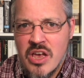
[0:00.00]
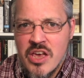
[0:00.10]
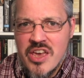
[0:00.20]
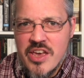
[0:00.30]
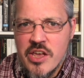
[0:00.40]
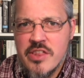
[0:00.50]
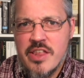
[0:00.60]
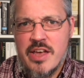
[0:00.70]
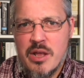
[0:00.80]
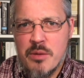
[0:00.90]
In
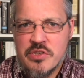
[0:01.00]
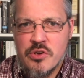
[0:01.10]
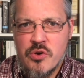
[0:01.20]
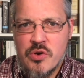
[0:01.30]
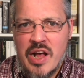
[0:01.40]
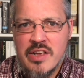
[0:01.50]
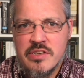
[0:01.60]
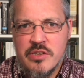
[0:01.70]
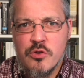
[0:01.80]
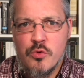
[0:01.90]
that episode, I
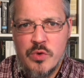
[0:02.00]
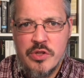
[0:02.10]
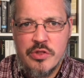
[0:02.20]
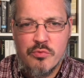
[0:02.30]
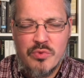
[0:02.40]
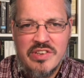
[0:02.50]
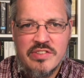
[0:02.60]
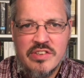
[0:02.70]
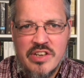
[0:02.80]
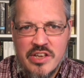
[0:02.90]
deal with the
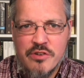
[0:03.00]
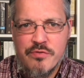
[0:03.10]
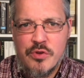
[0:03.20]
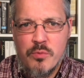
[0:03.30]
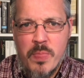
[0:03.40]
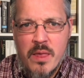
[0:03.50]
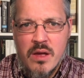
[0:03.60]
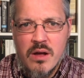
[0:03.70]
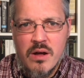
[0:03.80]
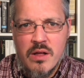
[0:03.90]
recent interview
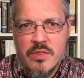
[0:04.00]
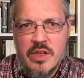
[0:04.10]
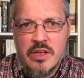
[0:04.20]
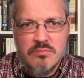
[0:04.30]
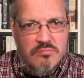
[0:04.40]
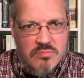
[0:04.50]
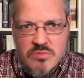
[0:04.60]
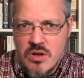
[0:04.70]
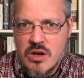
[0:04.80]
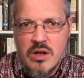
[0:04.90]

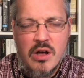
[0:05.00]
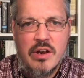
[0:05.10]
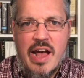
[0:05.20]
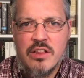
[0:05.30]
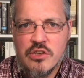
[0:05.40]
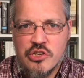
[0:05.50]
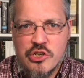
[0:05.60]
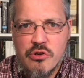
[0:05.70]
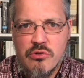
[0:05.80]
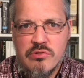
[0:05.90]
on Alex
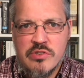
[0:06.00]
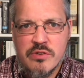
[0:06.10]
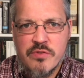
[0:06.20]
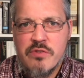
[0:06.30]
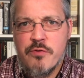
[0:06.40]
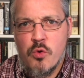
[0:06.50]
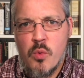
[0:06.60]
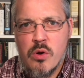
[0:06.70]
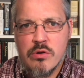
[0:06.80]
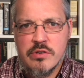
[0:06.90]
Jones of
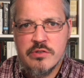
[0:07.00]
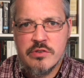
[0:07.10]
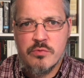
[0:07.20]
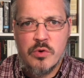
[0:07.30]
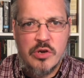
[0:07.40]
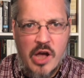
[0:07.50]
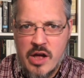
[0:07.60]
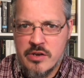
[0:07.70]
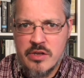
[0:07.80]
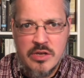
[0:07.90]
InfoWars, where
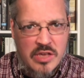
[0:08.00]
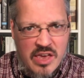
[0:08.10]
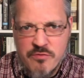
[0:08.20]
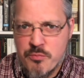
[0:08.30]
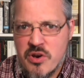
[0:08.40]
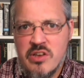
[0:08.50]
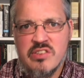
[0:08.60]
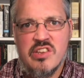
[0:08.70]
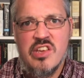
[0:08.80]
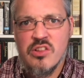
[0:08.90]
Kanye gave praise
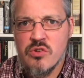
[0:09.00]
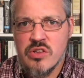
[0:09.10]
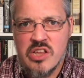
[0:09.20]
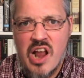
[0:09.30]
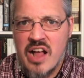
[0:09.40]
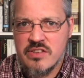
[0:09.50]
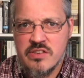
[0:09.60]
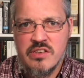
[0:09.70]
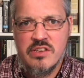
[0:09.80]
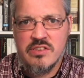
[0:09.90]
to Hitler and the
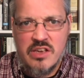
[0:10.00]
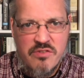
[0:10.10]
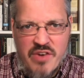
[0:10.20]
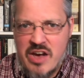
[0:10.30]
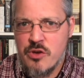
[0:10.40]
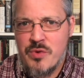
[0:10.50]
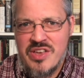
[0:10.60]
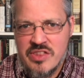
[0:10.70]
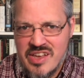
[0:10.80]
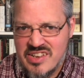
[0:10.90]
Nazis. I
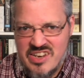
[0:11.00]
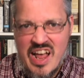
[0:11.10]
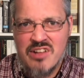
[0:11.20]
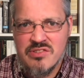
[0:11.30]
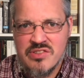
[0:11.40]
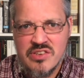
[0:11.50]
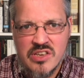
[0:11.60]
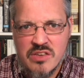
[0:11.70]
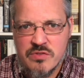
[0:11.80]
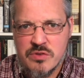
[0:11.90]
evaluate that, denounce
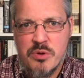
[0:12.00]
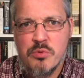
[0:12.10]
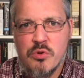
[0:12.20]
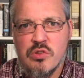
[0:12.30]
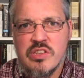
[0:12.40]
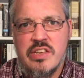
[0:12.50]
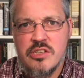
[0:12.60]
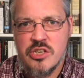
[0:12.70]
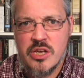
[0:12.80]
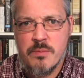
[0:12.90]
it, give some biblical
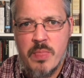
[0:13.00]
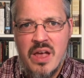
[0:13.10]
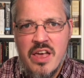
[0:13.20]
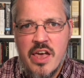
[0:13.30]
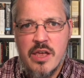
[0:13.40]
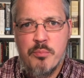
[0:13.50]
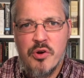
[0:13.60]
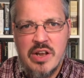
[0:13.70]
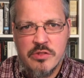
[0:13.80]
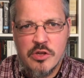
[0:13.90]
teaching, and
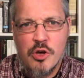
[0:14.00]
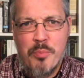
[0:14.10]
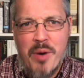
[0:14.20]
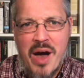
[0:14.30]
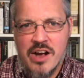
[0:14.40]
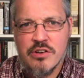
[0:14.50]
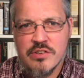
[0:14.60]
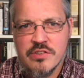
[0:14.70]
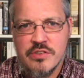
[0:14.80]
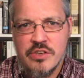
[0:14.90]
point out the
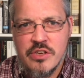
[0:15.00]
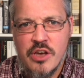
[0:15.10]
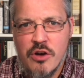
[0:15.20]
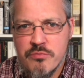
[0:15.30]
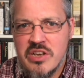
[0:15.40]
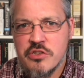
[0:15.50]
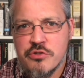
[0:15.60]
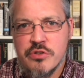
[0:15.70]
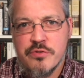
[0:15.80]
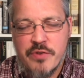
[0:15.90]
hypocrisy of
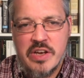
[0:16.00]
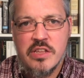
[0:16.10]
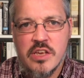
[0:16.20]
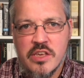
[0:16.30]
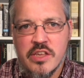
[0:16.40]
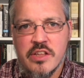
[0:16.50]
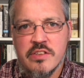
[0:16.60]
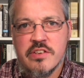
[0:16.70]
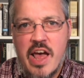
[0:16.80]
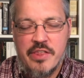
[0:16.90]
ministries fighting
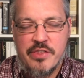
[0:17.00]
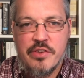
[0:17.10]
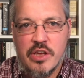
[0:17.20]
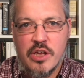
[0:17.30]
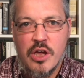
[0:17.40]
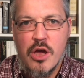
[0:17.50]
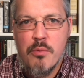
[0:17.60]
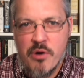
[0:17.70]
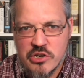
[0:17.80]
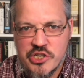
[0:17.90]
against ethnic
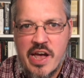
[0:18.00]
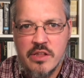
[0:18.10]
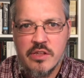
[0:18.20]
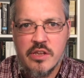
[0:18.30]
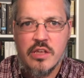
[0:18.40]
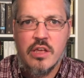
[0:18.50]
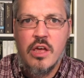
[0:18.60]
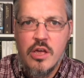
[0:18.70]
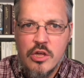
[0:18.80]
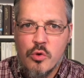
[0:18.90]
partiality.
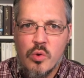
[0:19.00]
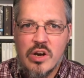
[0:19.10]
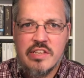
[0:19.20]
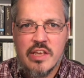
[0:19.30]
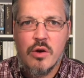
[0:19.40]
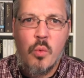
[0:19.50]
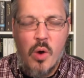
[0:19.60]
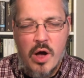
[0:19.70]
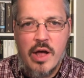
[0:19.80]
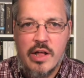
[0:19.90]
You'll want to take a
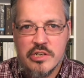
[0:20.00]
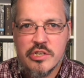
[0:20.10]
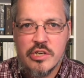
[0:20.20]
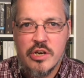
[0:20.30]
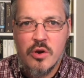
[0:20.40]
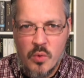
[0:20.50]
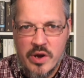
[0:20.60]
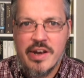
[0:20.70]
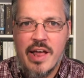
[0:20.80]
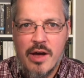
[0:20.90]
watch
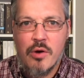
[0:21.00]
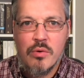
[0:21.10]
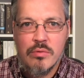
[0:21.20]
right now.